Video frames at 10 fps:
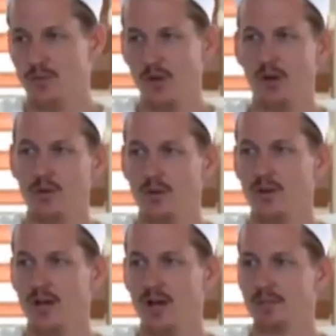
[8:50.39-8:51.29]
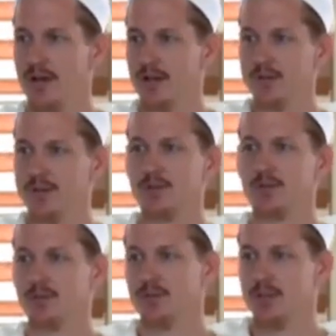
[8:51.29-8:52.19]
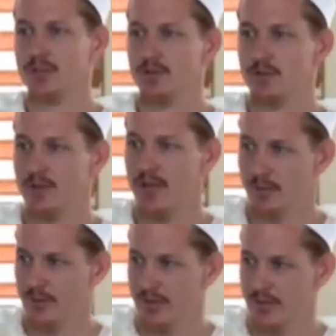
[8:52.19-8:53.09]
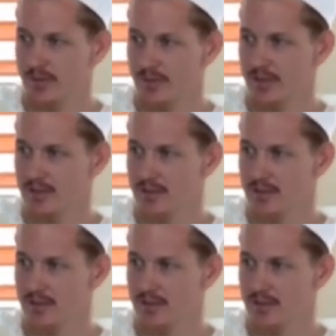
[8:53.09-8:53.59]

No, I'm not going to forgive you for that particular thing.